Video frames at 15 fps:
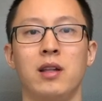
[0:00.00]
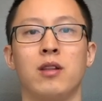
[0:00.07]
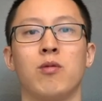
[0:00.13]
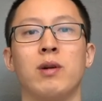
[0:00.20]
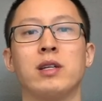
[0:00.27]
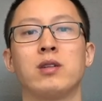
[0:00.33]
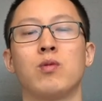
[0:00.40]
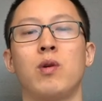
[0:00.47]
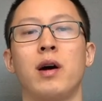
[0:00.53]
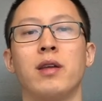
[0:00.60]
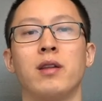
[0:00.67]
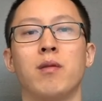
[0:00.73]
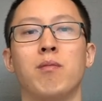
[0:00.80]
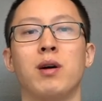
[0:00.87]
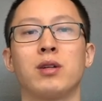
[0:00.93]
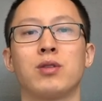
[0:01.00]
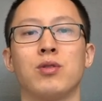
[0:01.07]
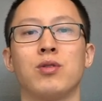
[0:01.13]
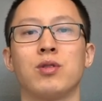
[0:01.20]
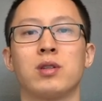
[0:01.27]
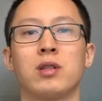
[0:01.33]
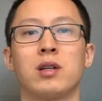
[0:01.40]
The reason why their
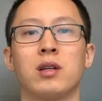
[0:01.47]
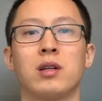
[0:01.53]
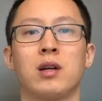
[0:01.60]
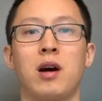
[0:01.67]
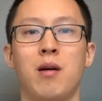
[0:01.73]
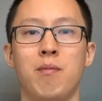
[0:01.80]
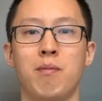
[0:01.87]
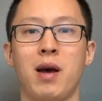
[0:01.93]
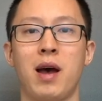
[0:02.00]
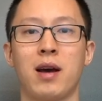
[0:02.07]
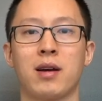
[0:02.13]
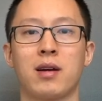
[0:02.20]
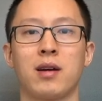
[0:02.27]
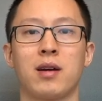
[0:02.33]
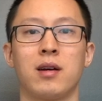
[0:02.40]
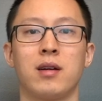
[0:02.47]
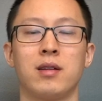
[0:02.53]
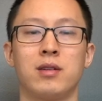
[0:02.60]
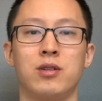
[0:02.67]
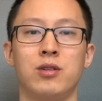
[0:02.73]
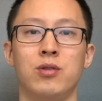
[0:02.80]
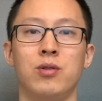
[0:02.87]
muscles come back
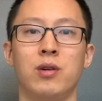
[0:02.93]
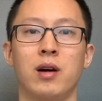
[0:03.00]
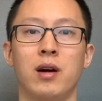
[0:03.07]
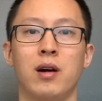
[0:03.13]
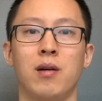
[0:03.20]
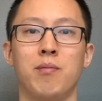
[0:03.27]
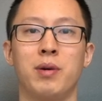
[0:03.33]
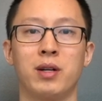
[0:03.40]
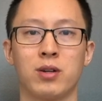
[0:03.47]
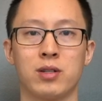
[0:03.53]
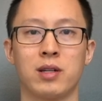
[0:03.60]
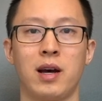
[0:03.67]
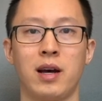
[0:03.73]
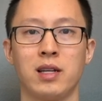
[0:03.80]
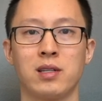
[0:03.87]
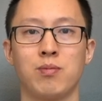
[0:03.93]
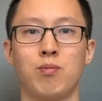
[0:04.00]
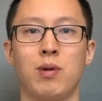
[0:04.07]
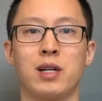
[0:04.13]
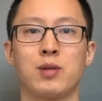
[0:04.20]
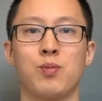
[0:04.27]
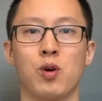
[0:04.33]
to a bigger size
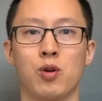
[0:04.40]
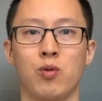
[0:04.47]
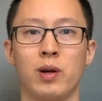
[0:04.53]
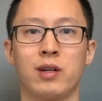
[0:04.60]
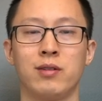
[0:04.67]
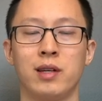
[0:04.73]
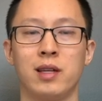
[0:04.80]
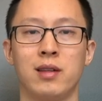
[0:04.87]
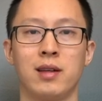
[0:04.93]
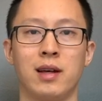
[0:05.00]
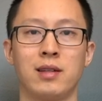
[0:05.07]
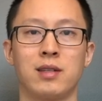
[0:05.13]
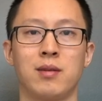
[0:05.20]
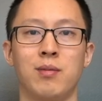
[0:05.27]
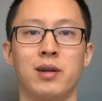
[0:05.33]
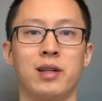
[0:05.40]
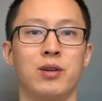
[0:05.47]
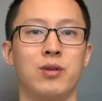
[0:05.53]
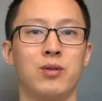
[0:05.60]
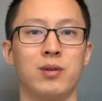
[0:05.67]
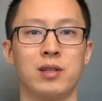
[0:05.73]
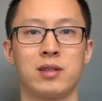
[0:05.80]
much more quickly than somebody
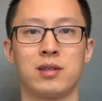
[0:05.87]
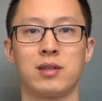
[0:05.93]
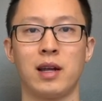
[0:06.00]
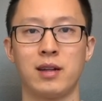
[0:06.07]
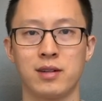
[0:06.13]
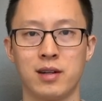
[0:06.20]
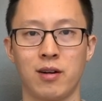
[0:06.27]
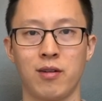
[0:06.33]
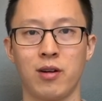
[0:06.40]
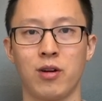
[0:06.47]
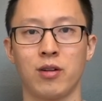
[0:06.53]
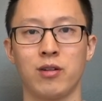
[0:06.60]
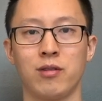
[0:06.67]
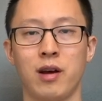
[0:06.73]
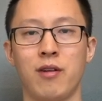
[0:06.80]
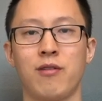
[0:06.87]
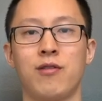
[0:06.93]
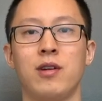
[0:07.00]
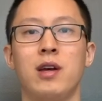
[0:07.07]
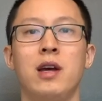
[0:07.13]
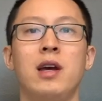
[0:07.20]
who is sedentary all their life